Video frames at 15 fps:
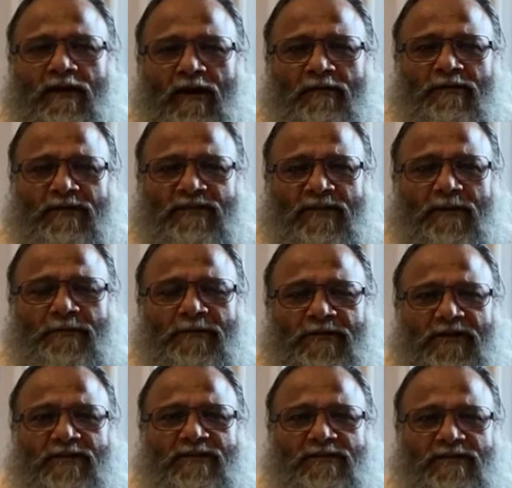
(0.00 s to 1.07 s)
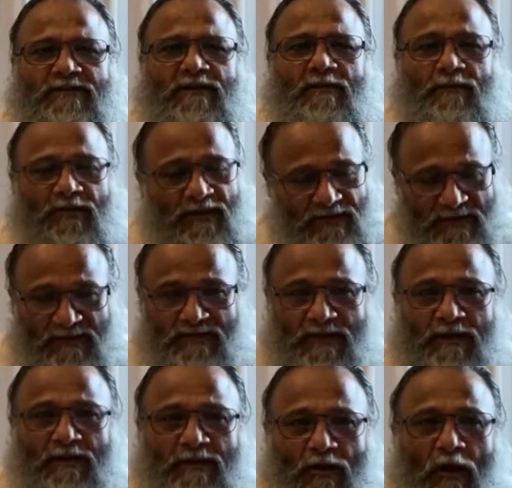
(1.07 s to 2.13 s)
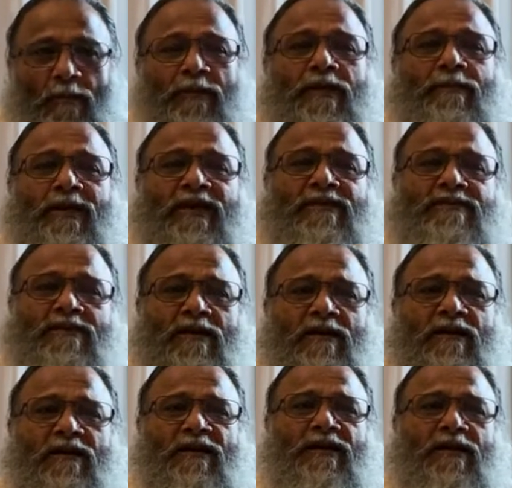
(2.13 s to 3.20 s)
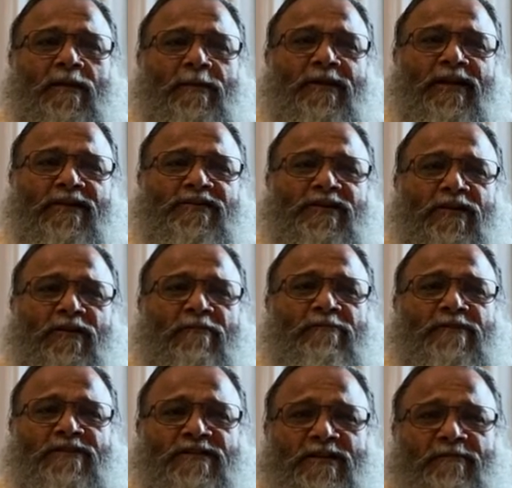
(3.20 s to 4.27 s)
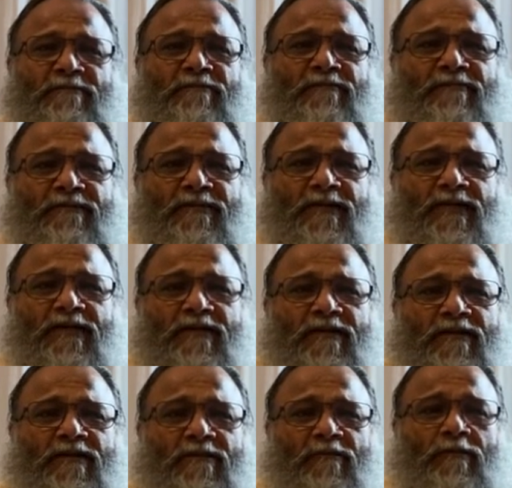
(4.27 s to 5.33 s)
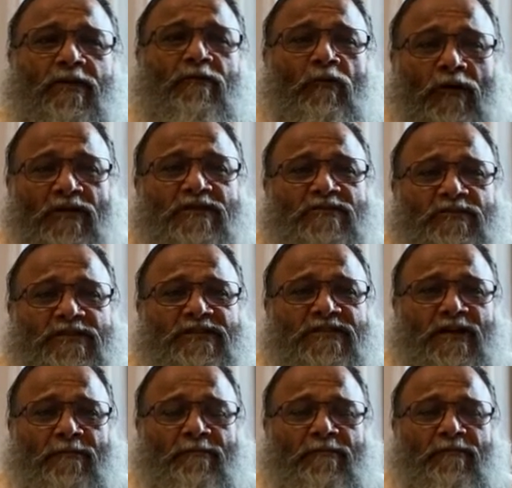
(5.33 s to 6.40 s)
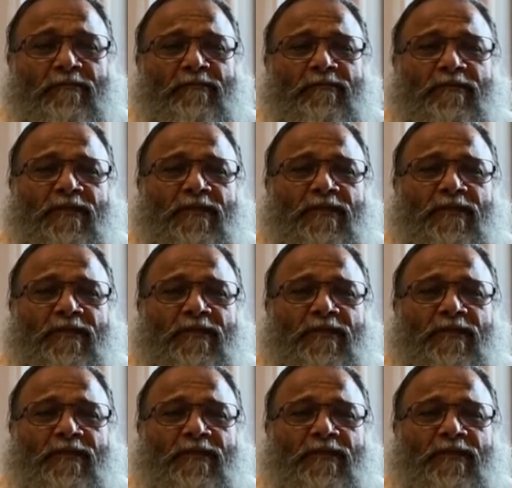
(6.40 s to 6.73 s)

Our scriptures, this is a common man's interpretation of wisdom. But what is wisdom?